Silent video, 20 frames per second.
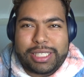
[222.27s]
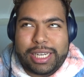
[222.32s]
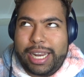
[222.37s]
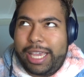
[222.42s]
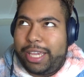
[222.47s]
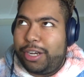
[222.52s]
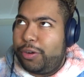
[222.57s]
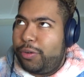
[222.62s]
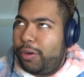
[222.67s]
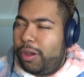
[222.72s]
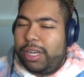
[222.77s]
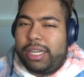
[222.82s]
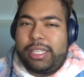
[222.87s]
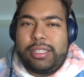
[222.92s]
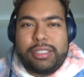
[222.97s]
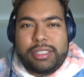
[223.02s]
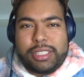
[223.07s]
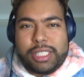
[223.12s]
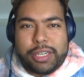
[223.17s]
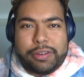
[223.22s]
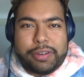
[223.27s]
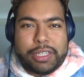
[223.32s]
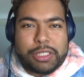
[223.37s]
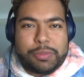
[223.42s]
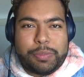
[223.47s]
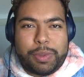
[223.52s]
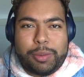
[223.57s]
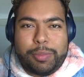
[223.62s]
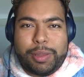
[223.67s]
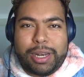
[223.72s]
later on in the series,
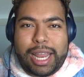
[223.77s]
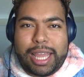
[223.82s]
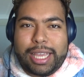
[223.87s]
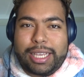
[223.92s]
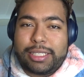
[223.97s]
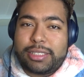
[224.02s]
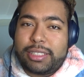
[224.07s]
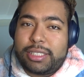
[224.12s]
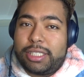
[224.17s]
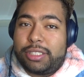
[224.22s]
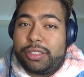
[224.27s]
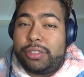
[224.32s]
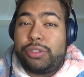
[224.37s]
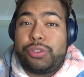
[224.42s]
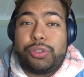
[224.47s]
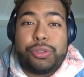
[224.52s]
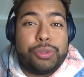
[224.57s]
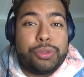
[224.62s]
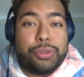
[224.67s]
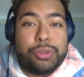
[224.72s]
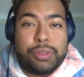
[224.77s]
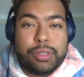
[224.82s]
maybe like in season 2.